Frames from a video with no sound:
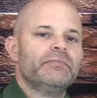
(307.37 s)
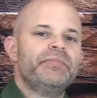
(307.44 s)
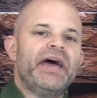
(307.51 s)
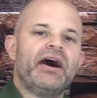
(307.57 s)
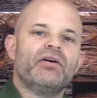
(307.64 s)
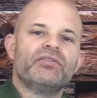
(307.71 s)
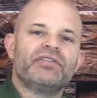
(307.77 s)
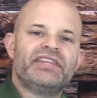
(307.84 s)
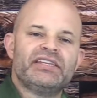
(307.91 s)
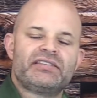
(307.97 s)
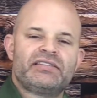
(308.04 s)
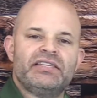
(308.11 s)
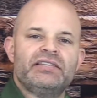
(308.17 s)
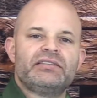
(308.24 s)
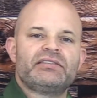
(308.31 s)
Now,
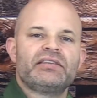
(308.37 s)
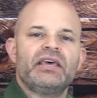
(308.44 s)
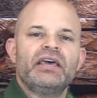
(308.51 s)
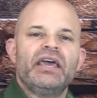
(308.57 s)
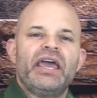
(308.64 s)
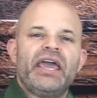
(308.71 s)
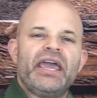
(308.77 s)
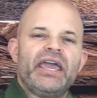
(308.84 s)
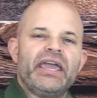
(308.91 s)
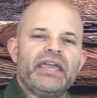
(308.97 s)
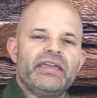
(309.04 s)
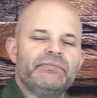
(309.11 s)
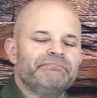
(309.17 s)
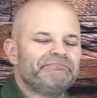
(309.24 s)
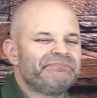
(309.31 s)
this is
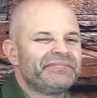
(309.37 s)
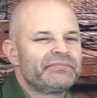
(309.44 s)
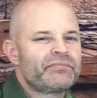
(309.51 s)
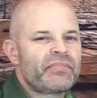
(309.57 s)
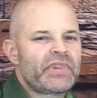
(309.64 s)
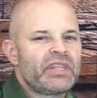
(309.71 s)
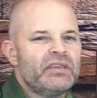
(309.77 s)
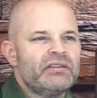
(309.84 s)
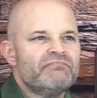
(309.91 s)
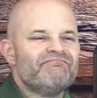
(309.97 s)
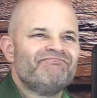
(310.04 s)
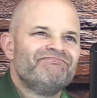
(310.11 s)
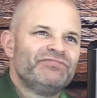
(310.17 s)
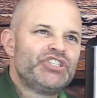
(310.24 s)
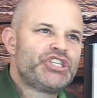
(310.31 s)
a
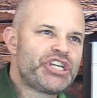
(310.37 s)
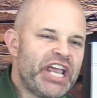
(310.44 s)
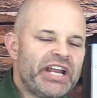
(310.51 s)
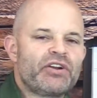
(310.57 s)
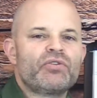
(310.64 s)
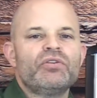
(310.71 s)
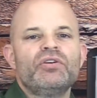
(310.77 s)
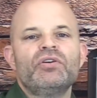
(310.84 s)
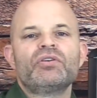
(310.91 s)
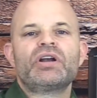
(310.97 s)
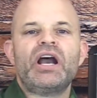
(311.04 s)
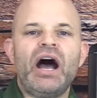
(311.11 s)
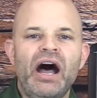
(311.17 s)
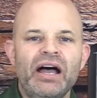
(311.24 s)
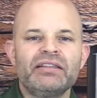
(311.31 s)
general
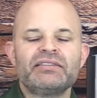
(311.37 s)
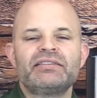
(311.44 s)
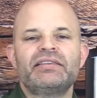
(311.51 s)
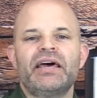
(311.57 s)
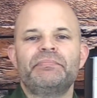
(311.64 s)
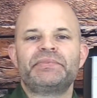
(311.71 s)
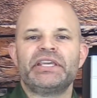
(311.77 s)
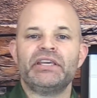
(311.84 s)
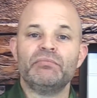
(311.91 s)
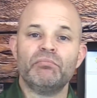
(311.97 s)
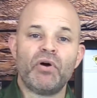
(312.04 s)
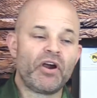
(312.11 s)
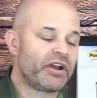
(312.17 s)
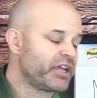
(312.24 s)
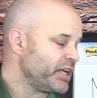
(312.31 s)
concept in
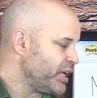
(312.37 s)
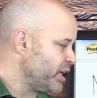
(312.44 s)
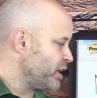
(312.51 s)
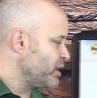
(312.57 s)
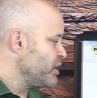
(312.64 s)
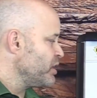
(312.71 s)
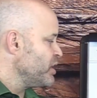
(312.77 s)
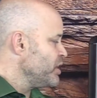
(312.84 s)
marketing